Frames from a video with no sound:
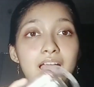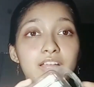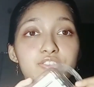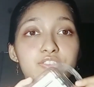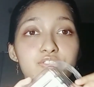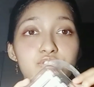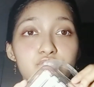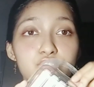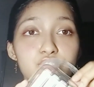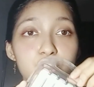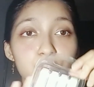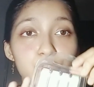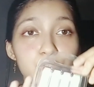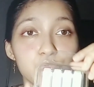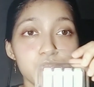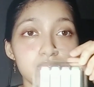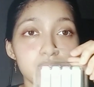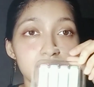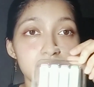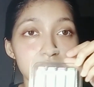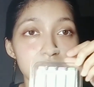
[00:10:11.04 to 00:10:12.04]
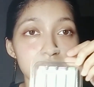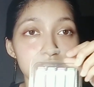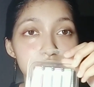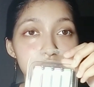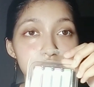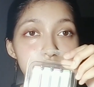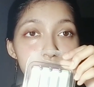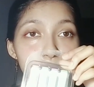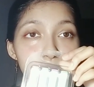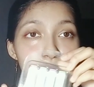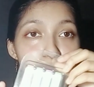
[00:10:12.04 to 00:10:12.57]
I just use
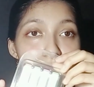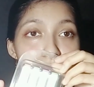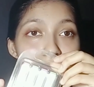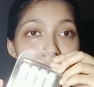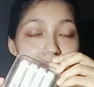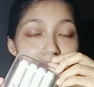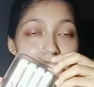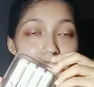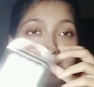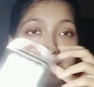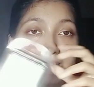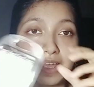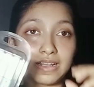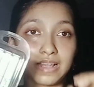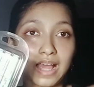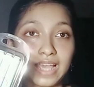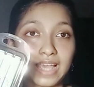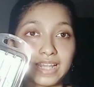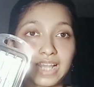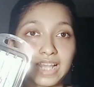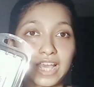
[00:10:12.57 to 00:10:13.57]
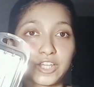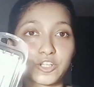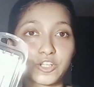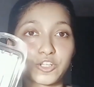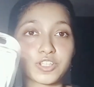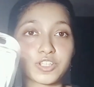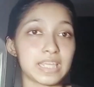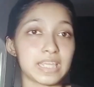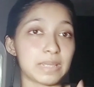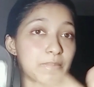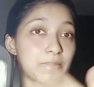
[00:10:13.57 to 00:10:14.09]
these pastel
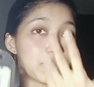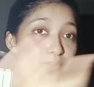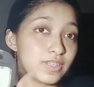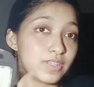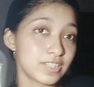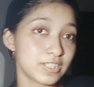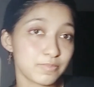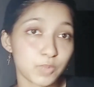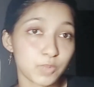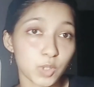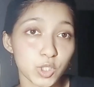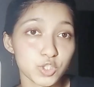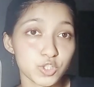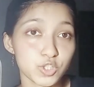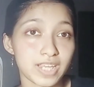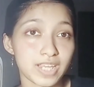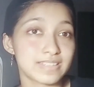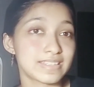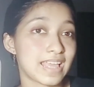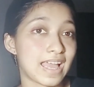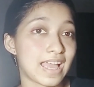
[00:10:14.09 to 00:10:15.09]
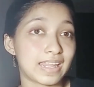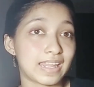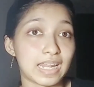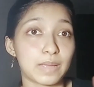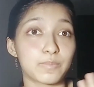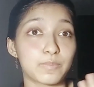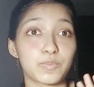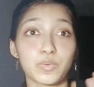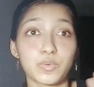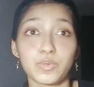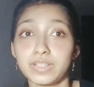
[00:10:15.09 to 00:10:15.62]
highlighters. They're my recent purchase and
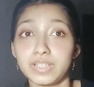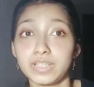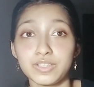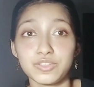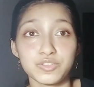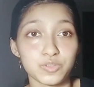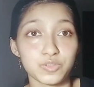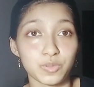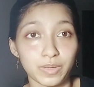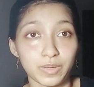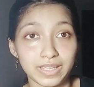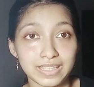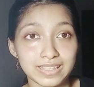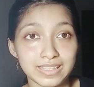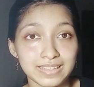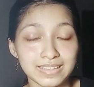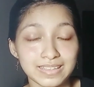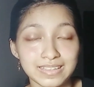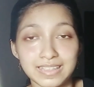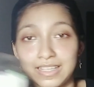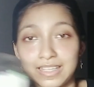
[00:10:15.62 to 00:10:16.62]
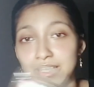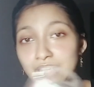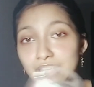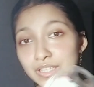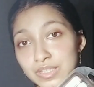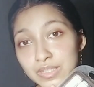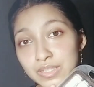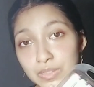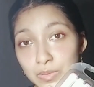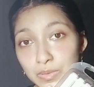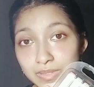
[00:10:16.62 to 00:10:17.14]
I'm really enjoying
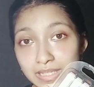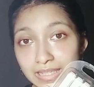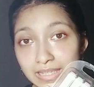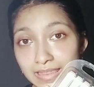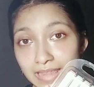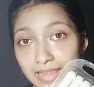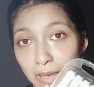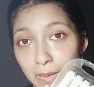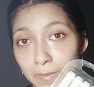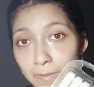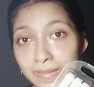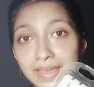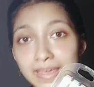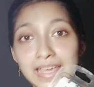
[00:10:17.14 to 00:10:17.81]
using them.